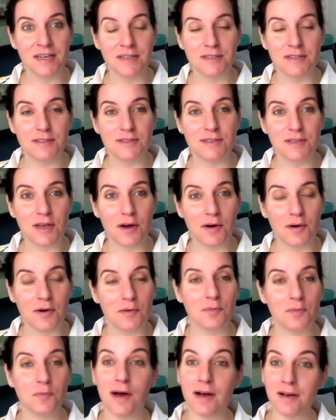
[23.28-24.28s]

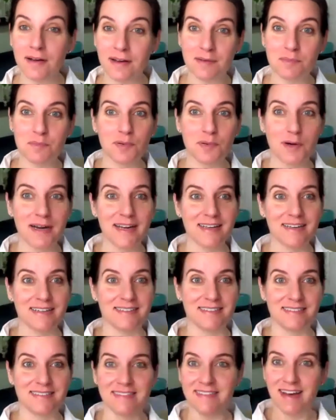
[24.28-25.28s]
So welcome,
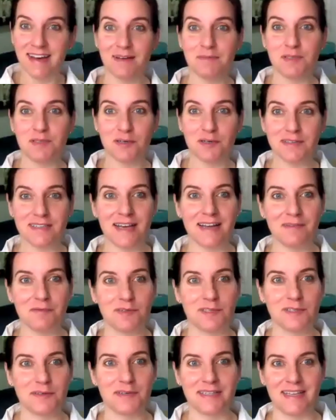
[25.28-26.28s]
Brian. I'm so excited we're
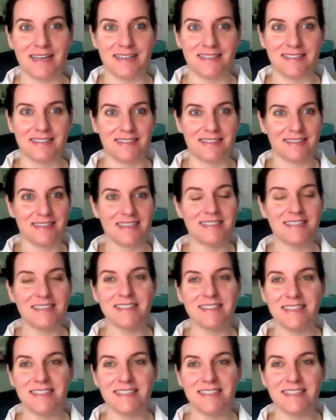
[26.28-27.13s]
doing this. This is